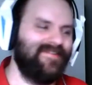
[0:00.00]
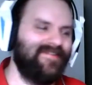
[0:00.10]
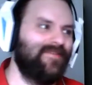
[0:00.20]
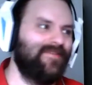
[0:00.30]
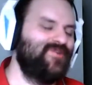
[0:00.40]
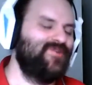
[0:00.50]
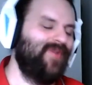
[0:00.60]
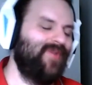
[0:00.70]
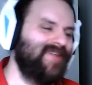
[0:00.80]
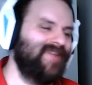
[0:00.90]
I'm assuming
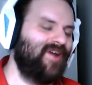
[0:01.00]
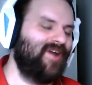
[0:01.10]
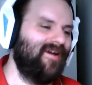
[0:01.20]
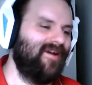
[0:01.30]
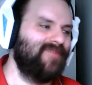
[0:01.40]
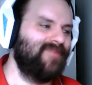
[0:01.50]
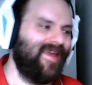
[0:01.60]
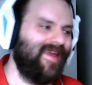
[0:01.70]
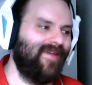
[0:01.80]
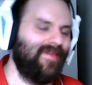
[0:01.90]
it's
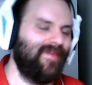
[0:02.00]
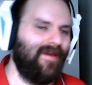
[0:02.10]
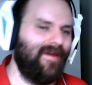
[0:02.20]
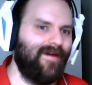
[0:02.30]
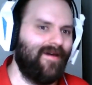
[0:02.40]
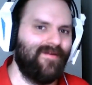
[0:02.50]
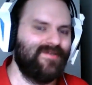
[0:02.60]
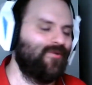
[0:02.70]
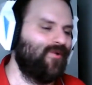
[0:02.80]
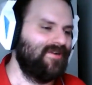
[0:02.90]
making like the
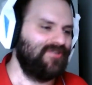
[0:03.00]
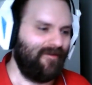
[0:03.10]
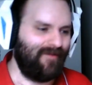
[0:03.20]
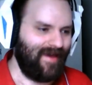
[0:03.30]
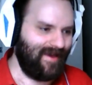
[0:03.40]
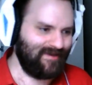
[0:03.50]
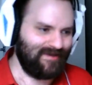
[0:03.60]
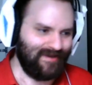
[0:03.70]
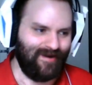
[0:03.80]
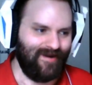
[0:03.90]
Squash
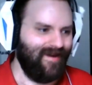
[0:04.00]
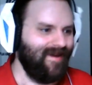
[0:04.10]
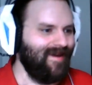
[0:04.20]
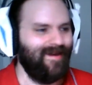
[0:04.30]
FS and all,